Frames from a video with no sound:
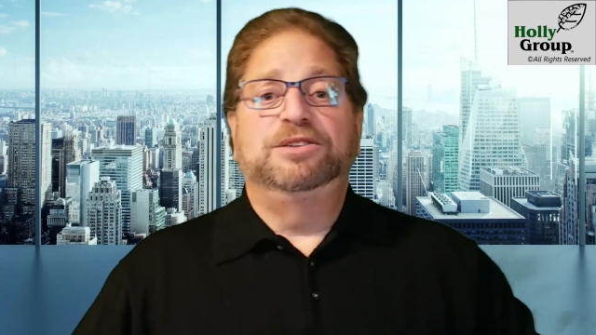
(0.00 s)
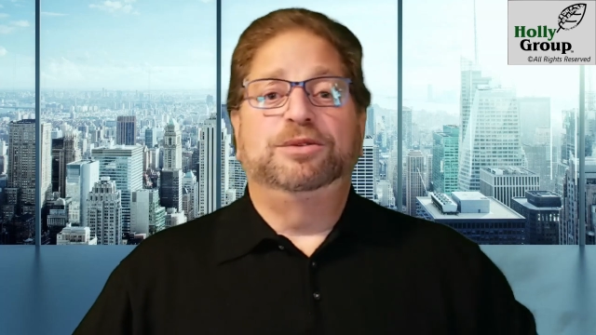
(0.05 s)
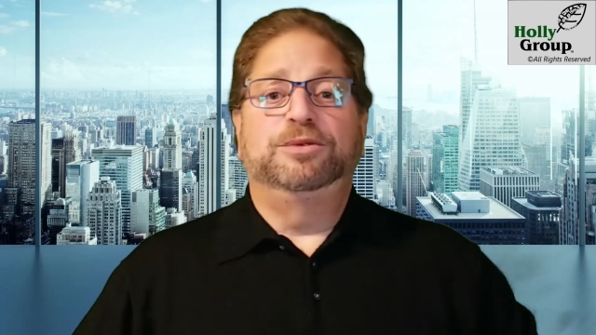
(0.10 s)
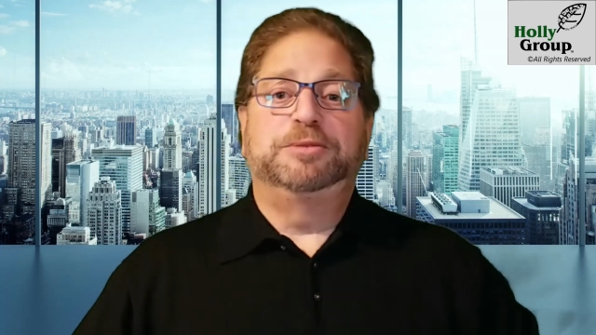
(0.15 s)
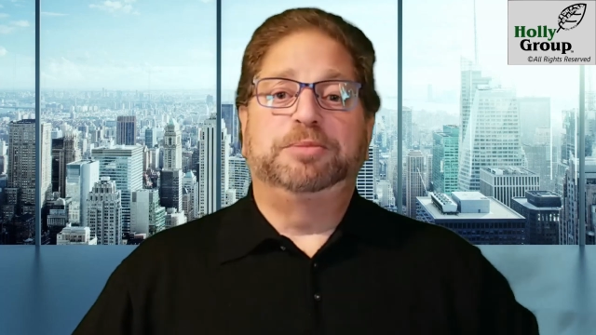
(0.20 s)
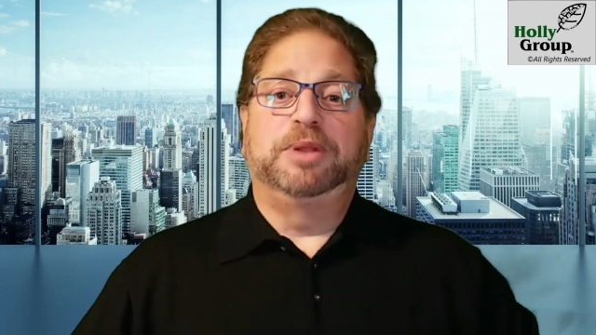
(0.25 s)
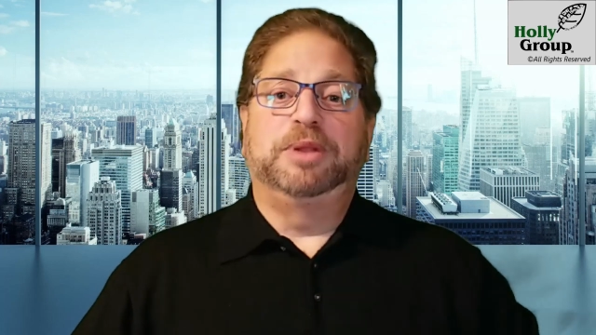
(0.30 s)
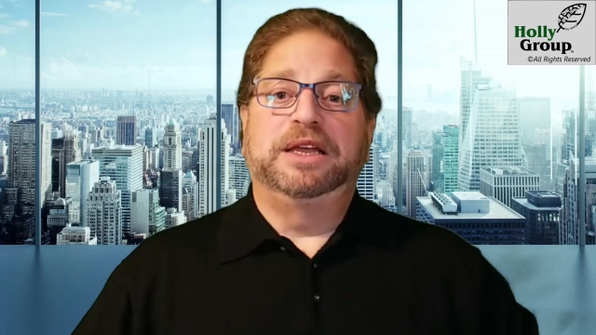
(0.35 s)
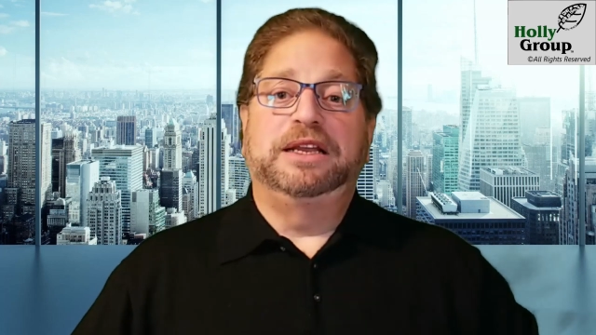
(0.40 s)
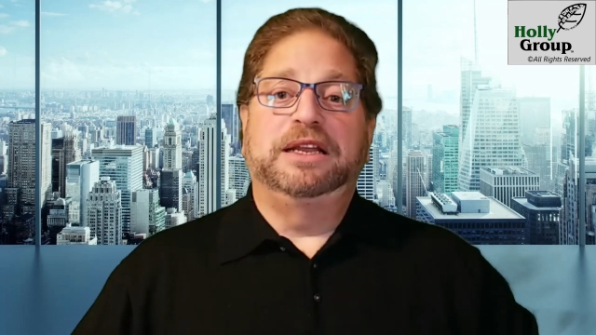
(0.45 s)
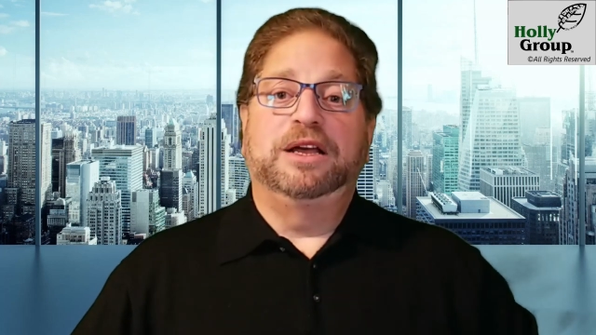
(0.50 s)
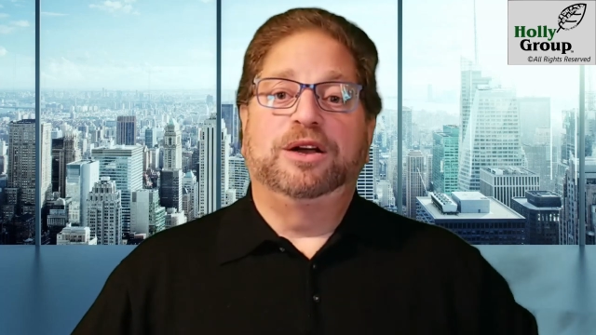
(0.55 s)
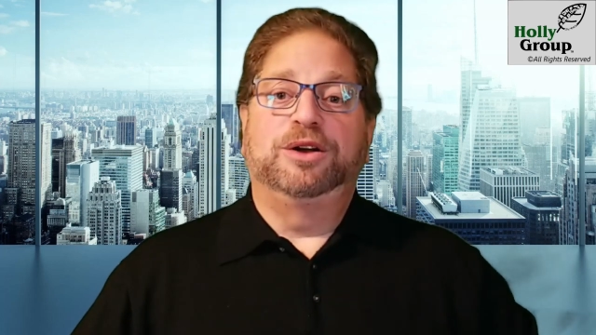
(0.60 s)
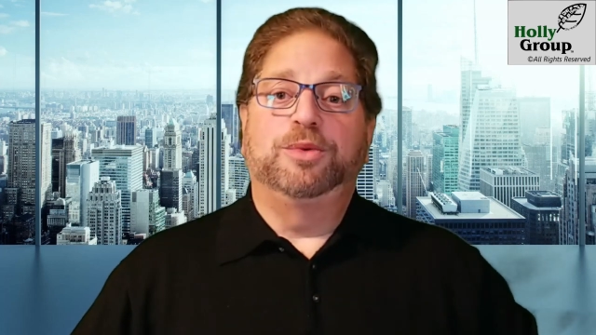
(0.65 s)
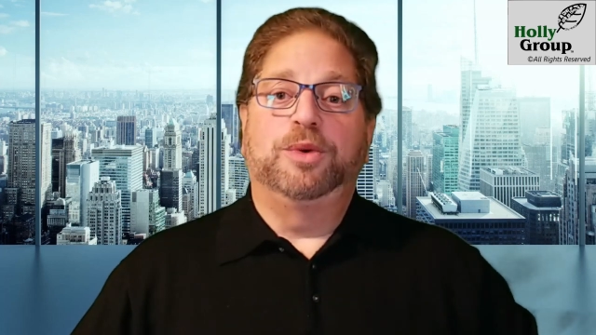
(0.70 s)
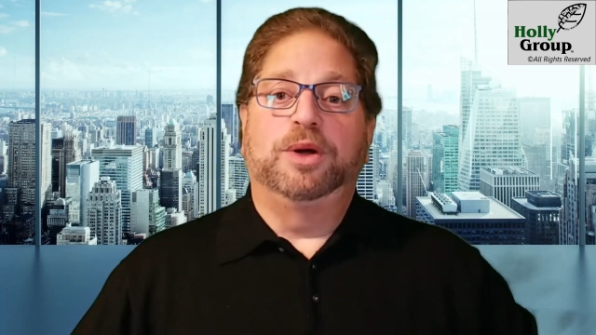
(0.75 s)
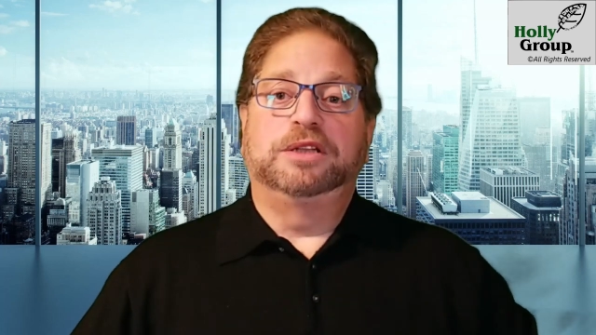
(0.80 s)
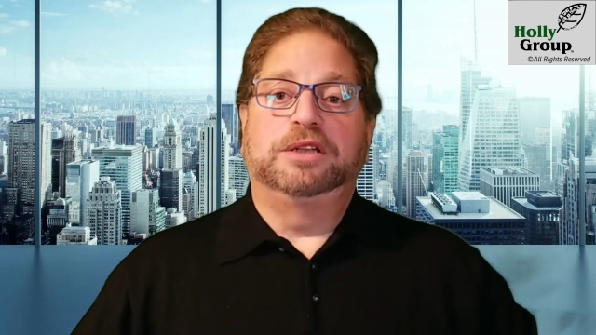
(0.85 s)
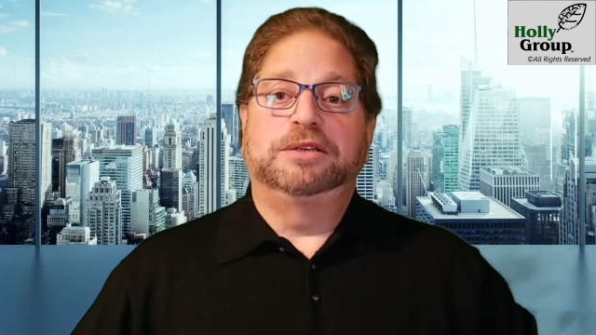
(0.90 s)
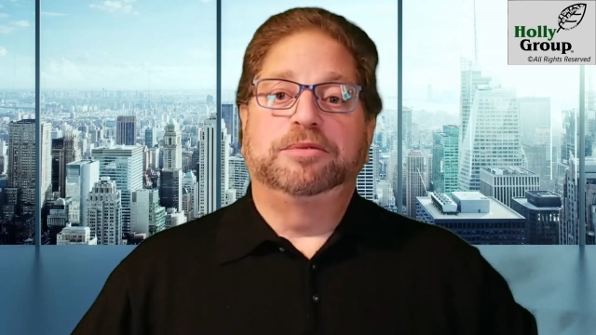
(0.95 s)
explain how
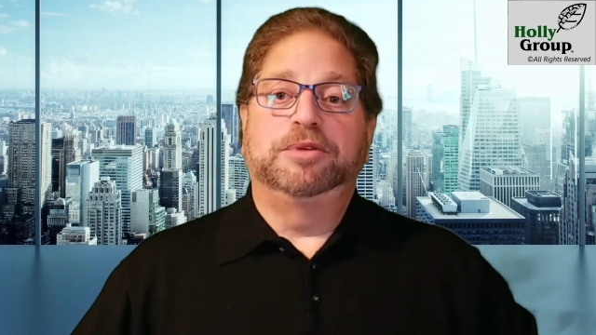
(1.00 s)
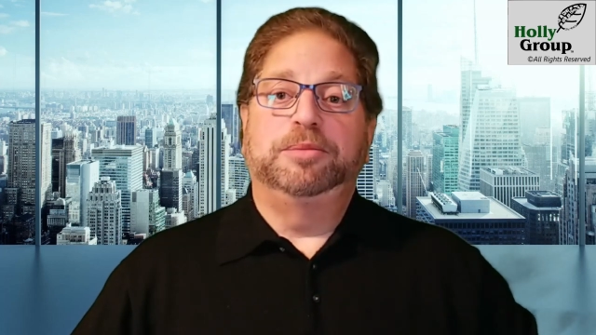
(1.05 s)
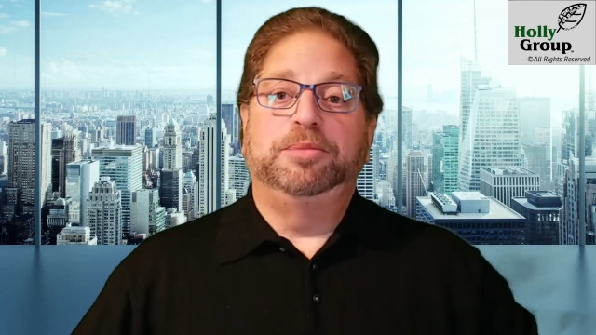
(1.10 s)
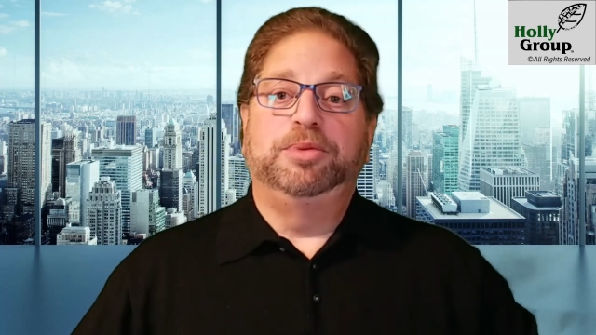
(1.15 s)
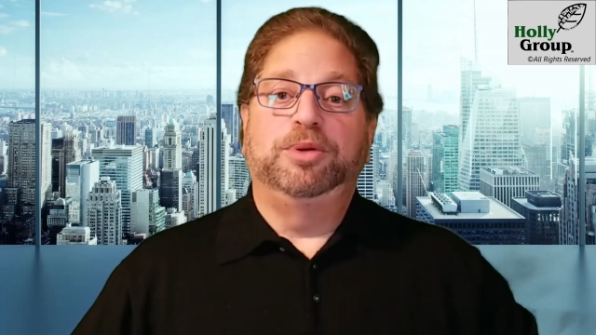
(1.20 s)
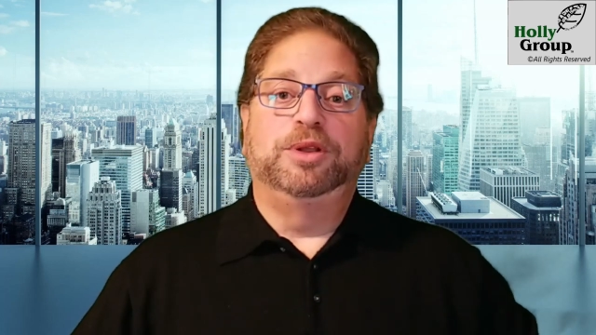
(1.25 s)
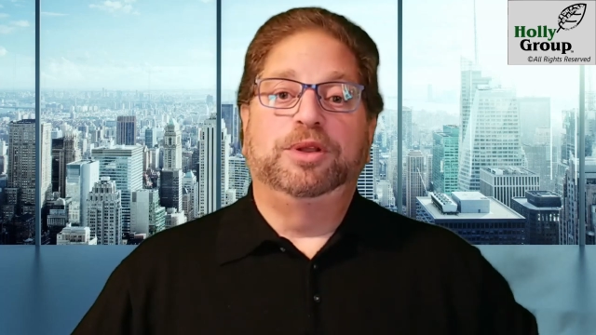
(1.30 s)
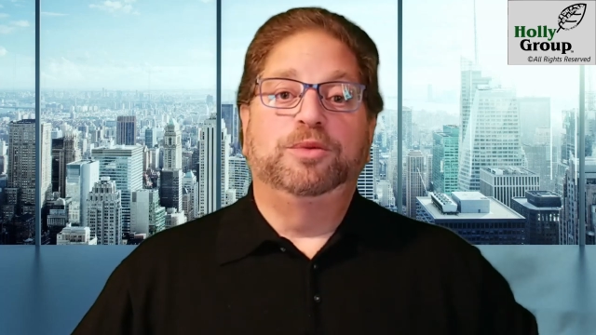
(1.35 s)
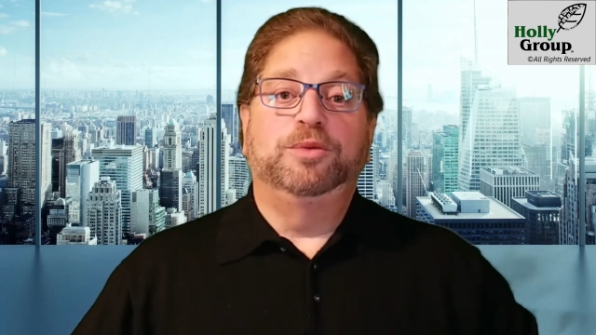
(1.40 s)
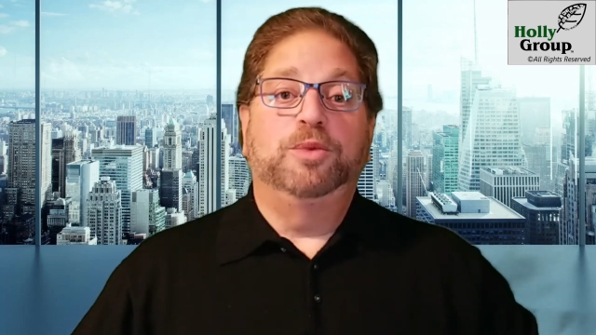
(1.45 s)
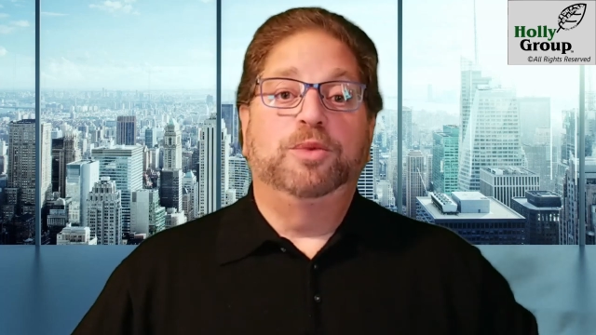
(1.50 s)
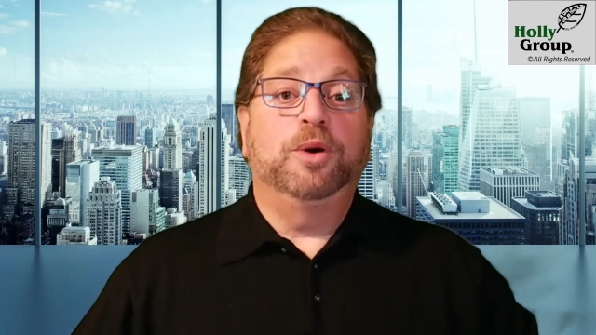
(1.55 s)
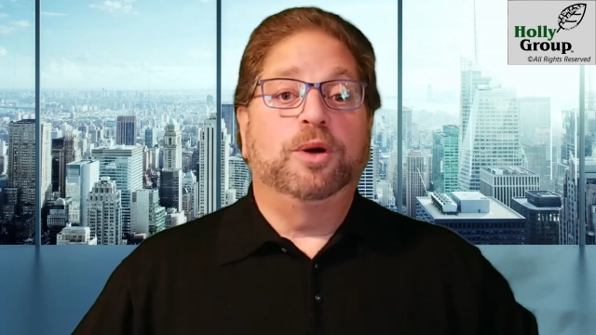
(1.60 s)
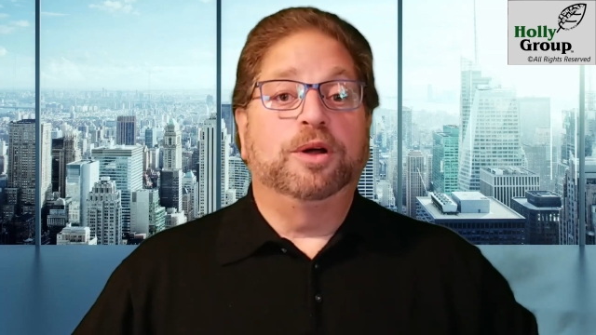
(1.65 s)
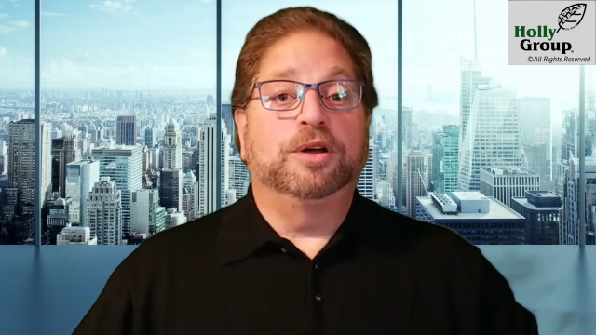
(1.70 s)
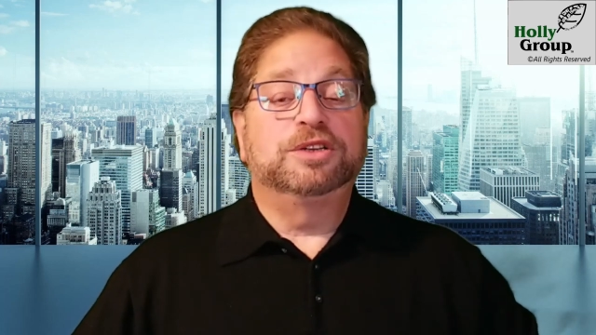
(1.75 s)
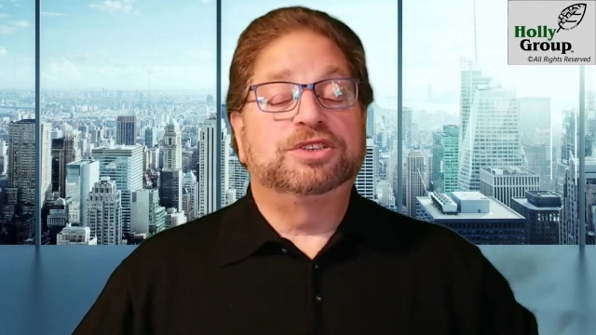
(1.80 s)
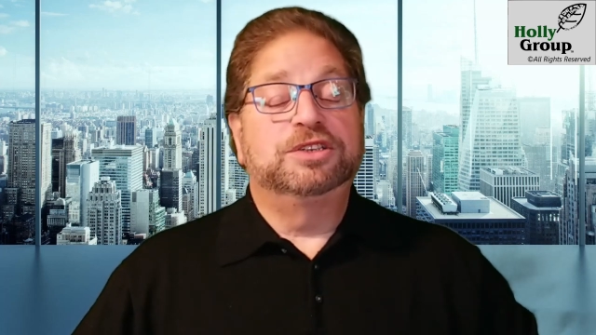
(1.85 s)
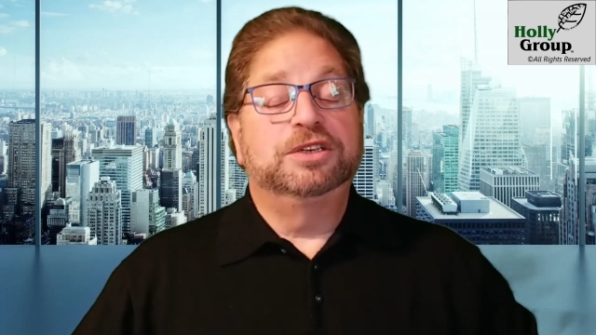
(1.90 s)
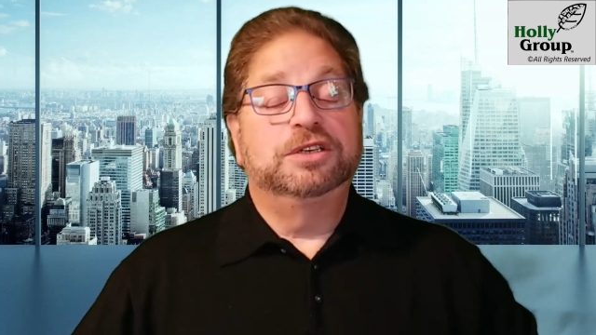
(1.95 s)
quantum computing
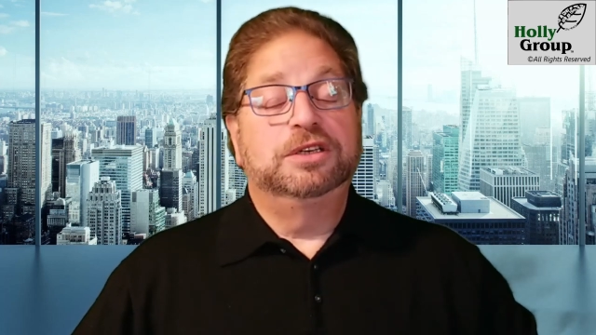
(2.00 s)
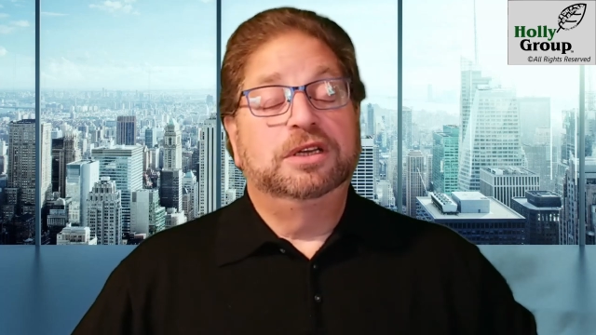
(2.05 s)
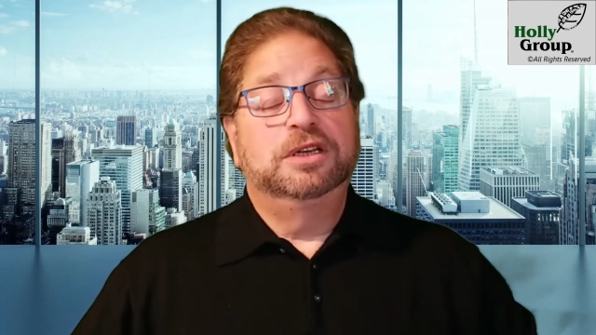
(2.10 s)
works,